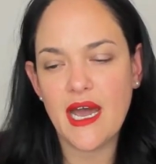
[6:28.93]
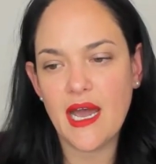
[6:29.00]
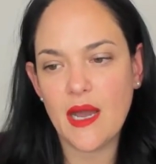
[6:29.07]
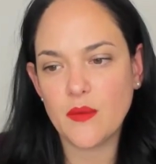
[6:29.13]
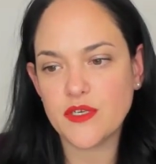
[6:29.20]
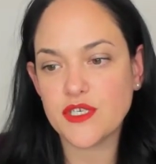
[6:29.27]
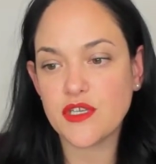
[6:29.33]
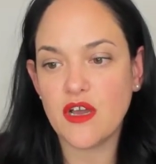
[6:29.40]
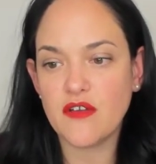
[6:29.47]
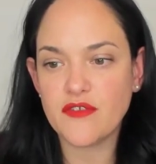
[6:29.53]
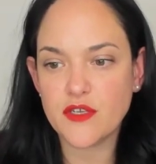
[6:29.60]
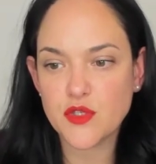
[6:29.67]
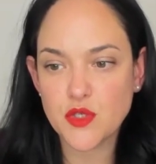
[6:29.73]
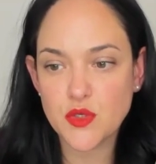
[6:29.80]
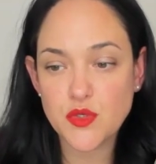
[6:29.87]
which is often
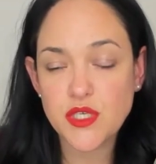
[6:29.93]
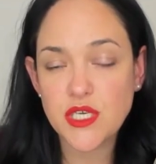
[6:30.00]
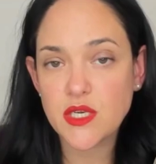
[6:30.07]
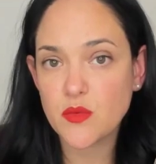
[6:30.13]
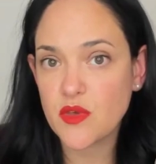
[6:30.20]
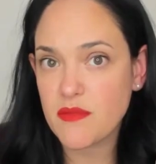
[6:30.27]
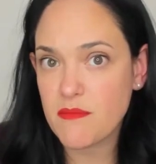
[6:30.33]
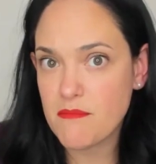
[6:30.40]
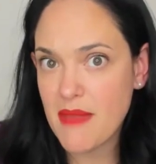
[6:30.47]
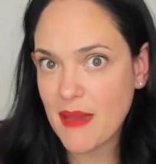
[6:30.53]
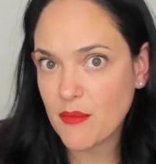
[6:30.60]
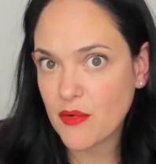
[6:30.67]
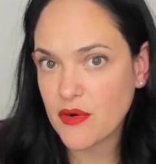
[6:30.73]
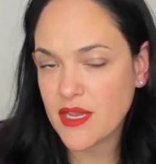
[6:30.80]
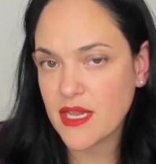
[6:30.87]
associated with
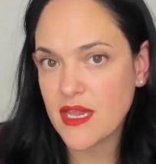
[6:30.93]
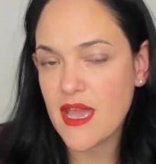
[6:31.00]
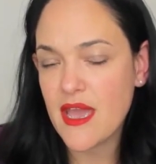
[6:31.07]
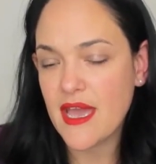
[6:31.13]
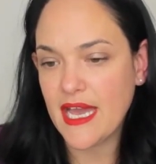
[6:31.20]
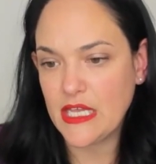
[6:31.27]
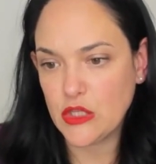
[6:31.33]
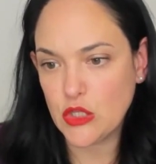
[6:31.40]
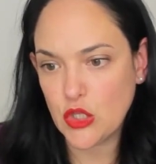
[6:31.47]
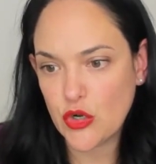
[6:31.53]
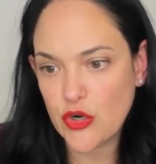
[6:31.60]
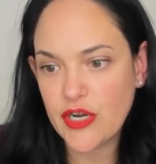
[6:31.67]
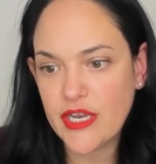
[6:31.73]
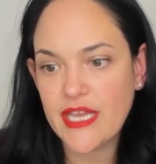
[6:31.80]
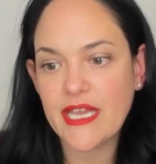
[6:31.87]
memory and
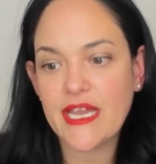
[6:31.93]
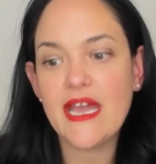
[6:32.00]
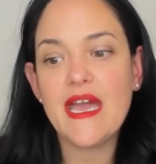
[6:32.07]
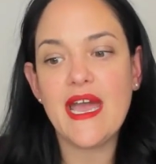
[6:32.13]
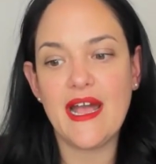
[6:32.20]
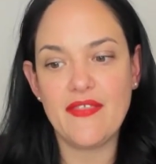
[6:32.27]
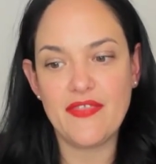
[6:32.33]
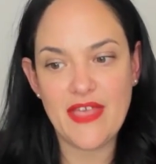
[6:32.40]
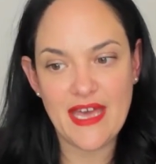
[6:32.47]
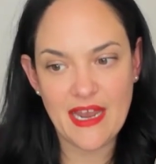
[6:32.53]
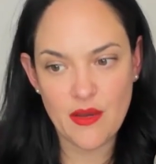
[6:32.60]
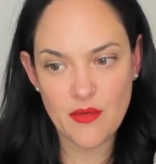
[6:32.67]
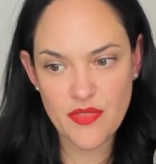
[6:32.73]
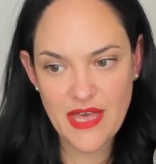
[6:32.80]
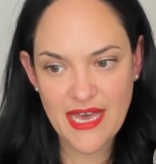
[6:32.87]
learning, and that how
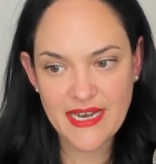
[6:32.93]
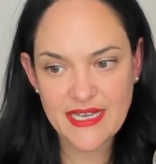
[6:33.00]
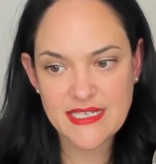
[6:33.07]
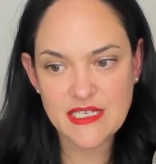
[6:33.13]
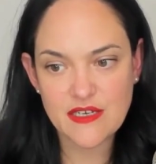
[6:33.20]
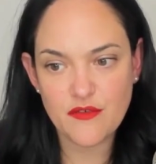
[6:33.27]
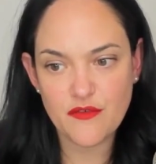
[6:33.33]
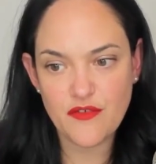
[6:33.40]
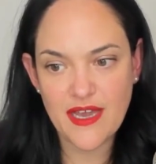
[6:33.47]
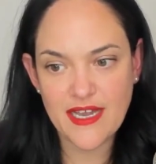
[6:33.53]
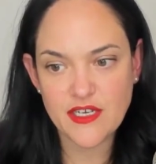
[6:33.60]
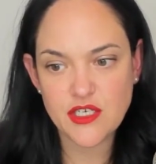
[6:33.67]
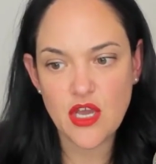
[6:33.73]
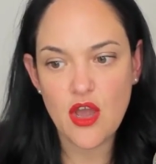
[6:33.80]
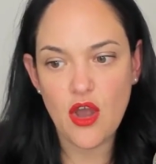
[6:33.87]
that has an
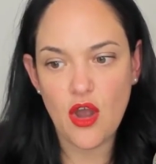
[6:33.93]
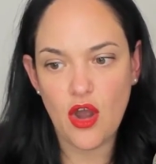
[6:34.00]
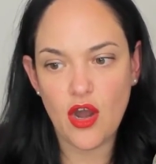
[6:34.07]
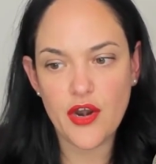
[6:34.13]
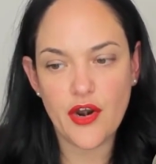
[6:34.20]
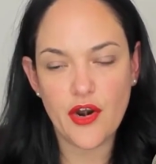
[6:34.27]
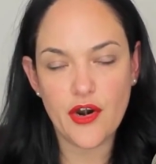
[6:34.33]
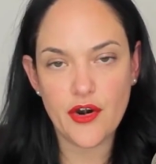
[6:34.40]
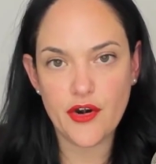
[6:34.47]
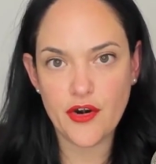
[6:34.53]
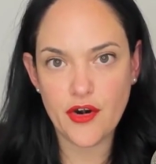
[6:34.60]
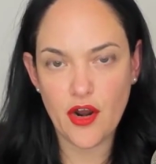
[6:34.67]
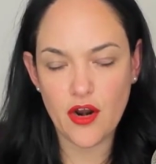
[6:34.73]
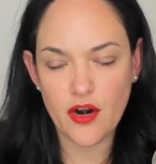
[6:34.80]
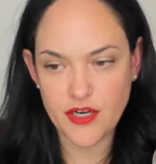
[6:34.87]
effect on
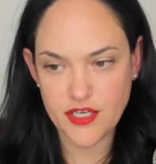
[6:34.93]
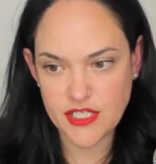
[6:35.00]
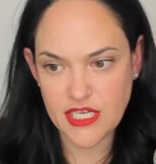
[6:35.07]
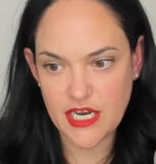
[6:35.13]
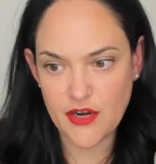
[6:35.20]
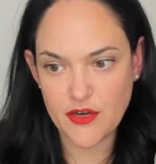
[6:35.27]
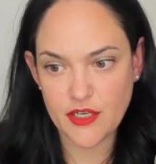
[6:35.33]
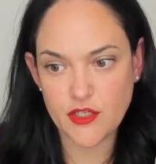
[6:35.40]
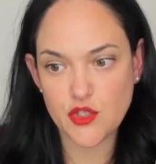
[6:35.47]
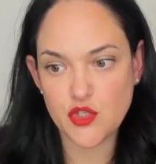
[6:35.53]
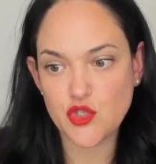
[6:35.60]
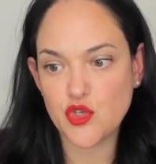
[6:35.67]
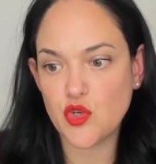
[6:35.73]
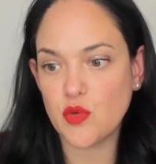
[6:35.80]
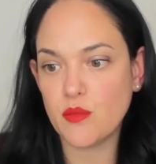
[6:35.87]
our desire to
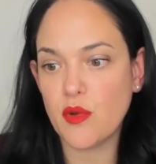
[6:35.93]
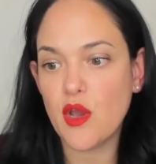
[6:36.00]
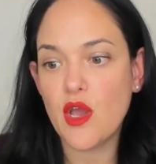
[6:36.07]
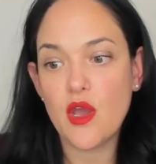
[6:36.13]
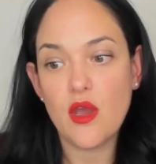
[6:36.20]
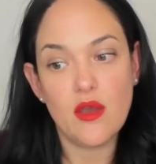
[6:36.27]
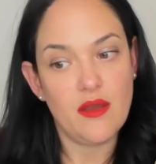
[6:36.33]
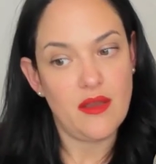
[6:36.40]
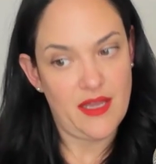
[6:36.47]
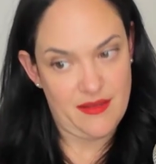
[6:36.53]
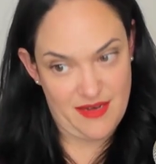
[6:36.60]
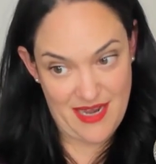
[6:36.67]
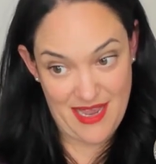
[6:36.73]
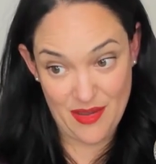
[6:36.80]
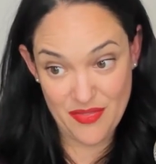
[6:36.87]
consume,
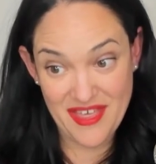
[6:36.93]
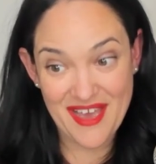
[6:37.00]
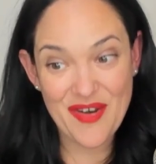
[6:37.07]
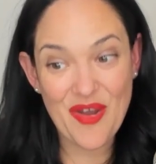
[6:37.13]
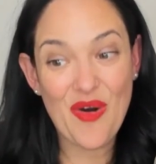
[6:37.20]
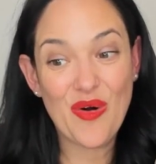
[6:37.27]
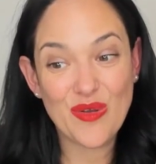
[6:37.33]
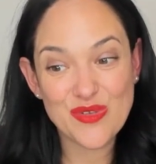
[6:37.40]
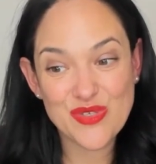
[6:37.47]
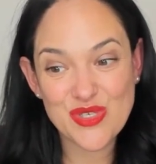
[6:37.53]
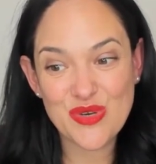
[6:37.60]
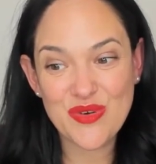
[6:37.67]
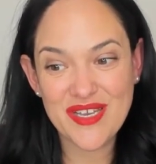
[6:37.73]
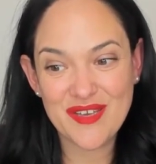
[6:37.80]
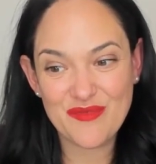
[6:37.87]
and how that
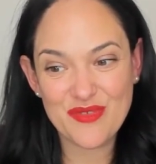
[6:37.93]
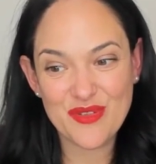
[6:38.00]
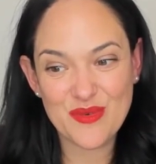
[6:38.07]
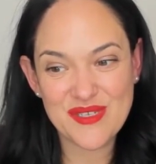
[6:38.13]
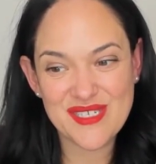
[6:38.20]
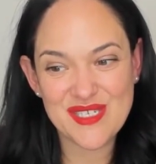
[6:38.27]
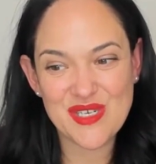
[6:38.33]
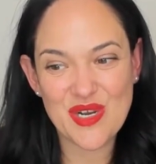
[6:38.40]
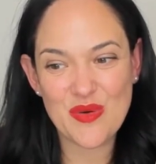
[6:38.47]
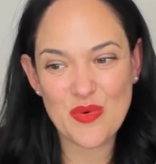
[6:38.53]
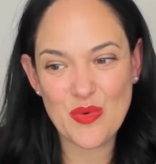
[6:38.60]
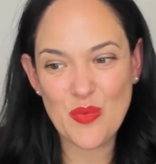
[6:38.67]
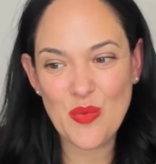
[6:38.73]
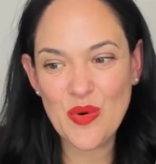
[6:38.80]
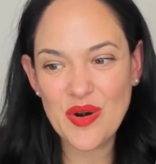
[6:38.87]
also influences our
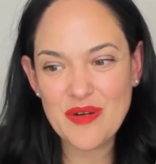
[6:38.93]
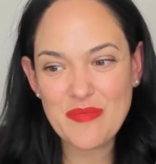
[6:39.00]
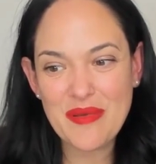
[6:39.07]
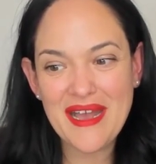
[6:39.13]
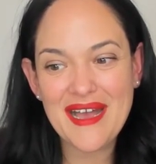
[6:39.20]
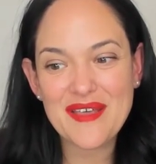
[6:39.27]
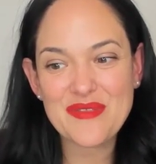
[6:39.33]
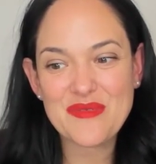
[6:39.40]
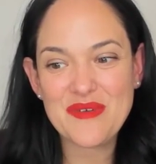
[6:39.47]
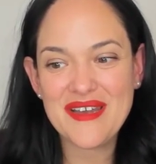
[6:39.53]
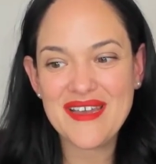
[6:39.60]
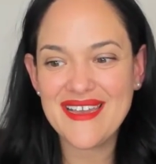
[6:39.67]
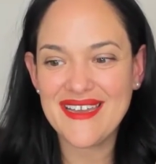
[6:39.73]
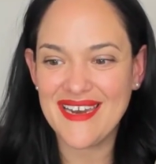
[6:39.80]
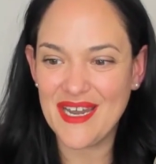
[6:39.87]
reward
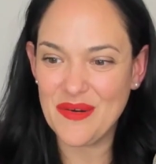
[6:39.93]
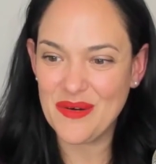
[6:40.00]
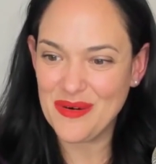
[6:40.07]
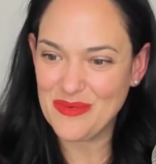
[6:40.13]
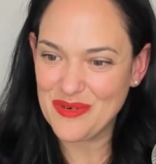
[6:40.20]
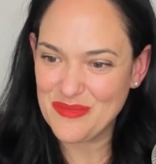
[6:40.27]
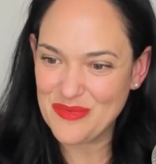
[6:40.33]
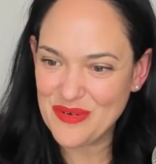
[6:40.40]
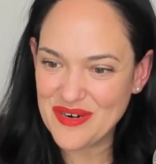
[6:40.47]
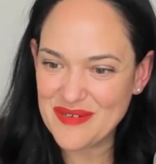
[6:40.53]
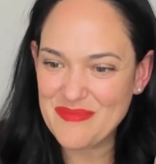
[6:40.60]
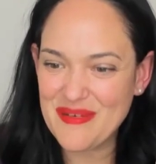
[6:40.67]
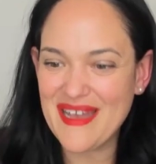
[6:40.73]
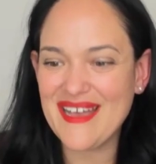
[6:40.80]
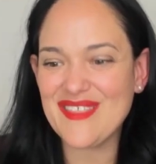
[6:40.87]
pathway, and how our reward
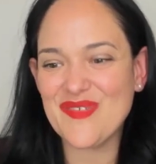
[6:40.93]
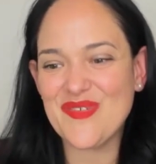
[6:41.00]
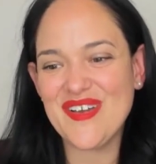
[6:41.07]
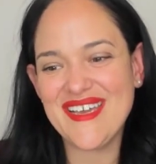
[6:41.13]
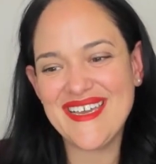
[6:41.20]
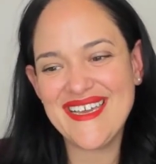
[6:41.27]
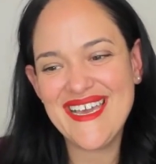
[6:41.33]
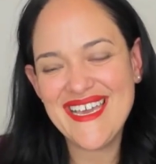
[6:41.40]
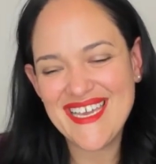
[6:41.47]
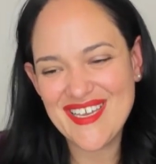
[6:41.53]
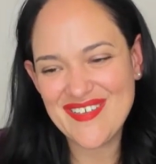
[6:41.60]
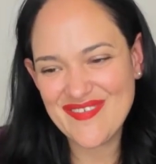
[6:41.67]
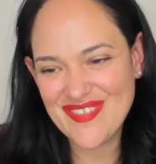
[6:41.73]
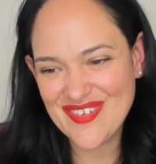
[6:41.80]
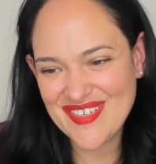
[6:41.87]
pathway
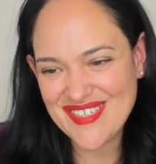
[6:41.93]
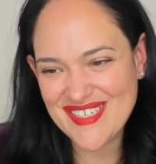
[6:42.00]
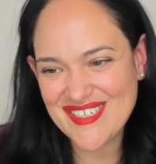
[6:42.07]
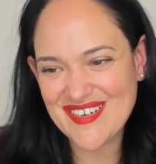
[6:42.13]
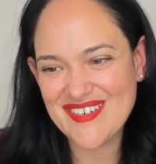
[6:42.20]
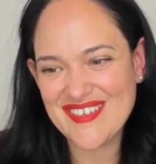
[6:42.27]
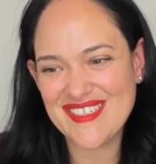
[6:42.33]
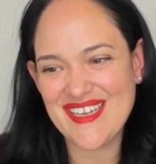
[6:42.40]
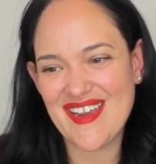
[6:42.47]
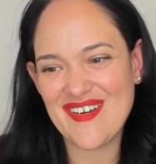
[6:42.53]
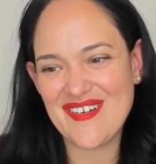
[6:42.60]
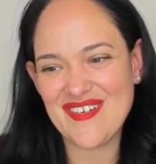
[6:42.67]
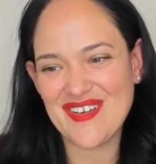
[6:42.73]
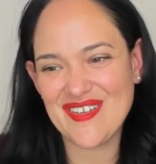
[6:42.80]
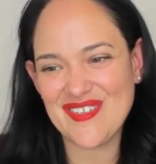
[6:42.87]
influences our desire
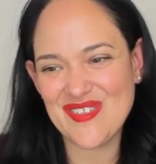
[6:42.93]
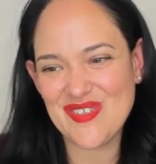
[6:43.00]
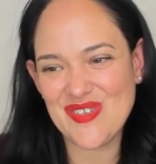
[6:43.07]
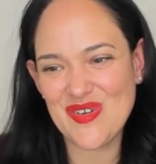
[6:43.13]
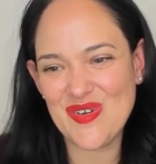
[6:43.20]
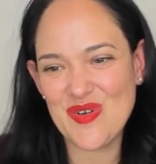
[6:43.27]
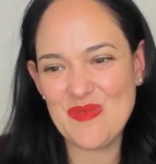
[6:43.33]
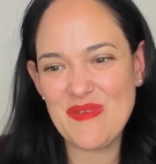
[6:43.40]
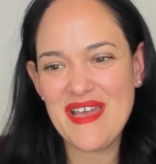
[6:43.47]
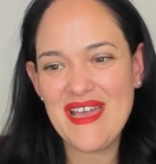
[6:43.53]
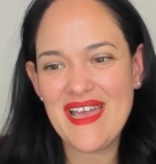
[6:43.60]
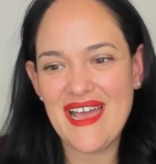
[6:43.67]
to consume.